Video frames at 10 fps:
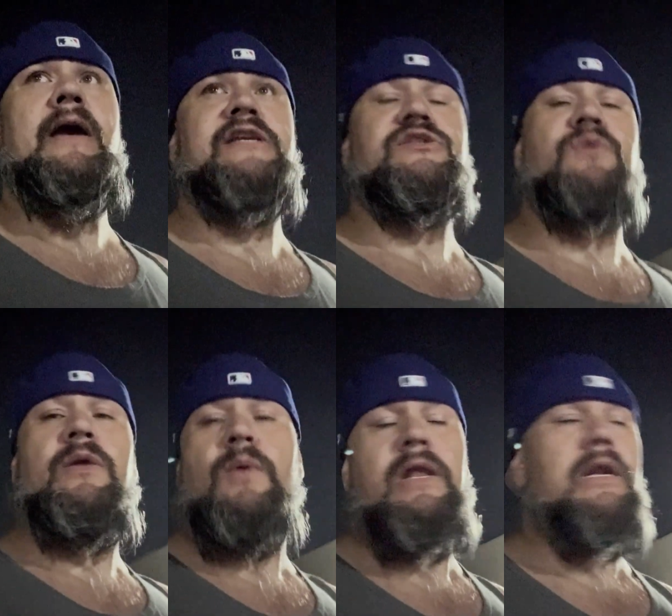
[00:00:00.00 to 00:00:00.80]
I just really
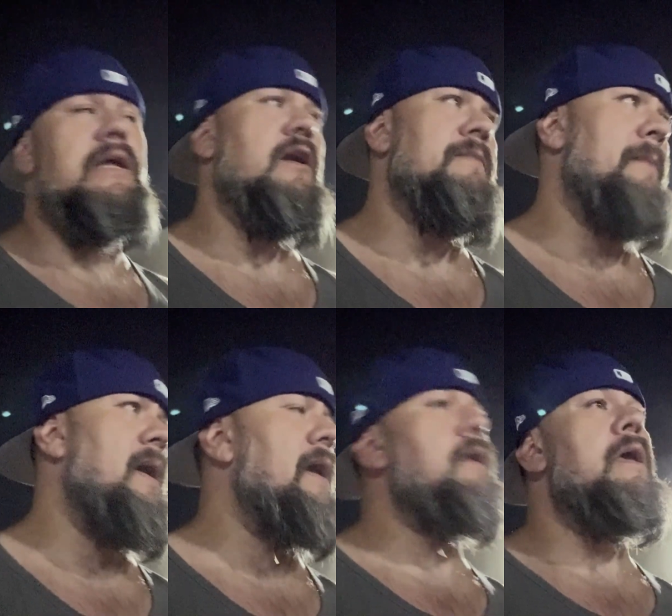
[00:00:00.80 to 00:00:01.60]
wanted to clear my
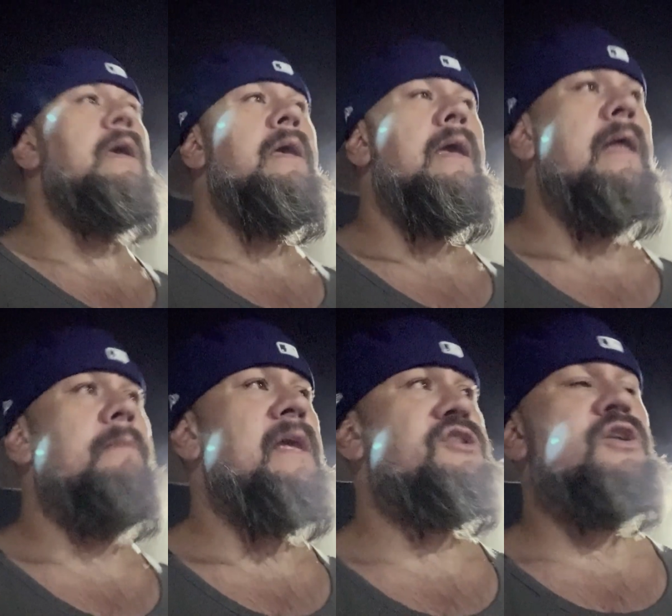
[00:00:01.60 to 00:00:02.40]
mind and
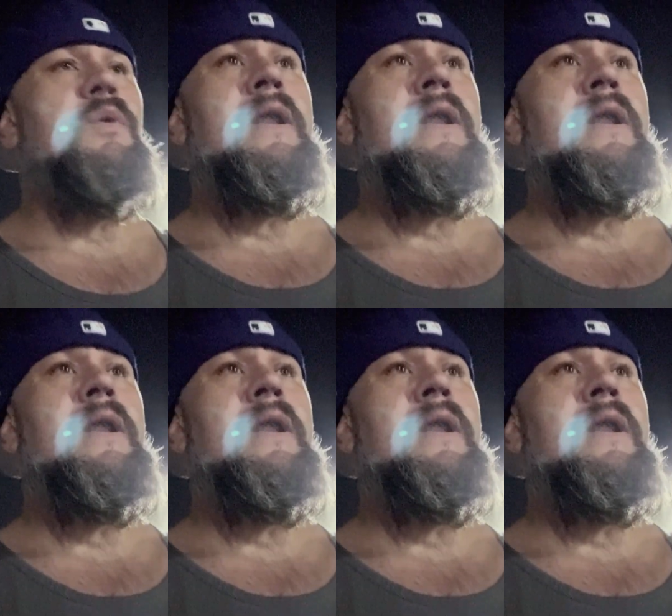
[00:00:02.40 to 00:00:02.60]
make sure when I